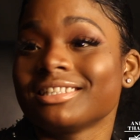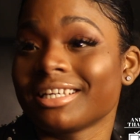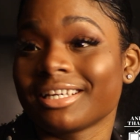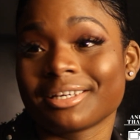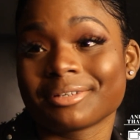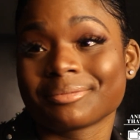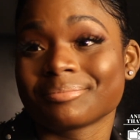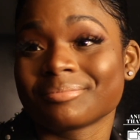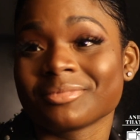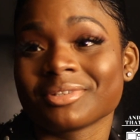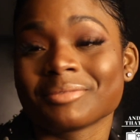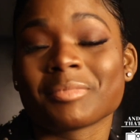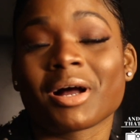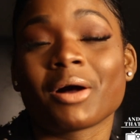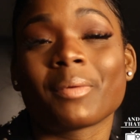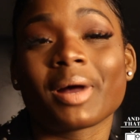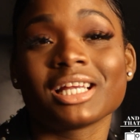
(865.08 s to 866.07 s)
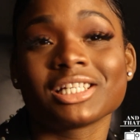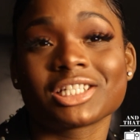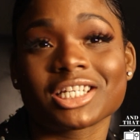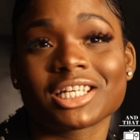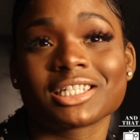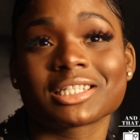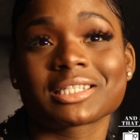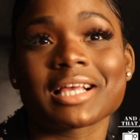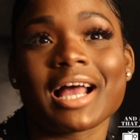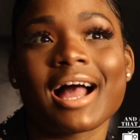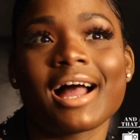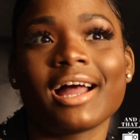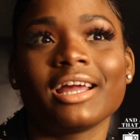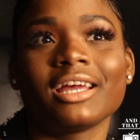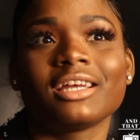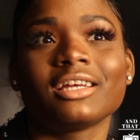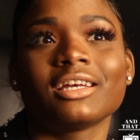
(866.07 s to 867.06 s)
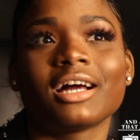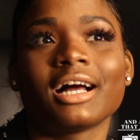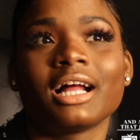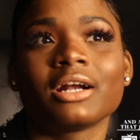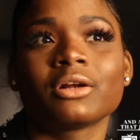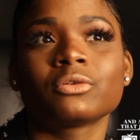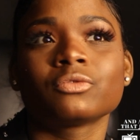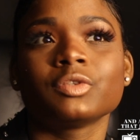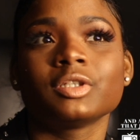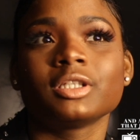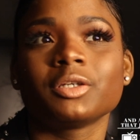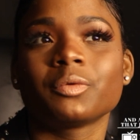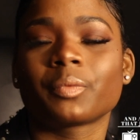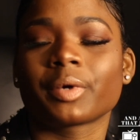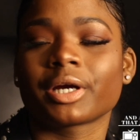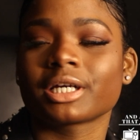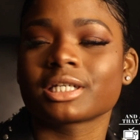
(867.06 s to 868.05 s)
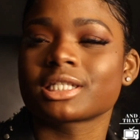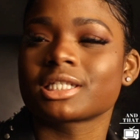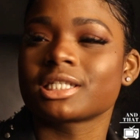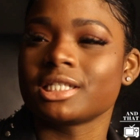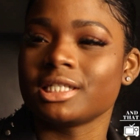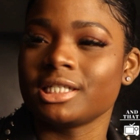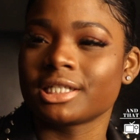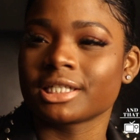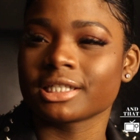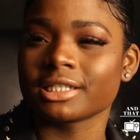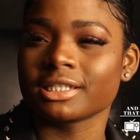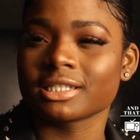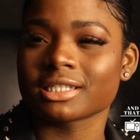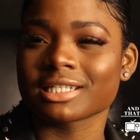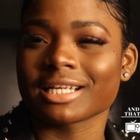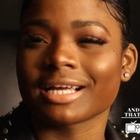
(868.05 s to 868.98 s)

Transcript: Yeah, my white Chucks. I don't really wear sneakers.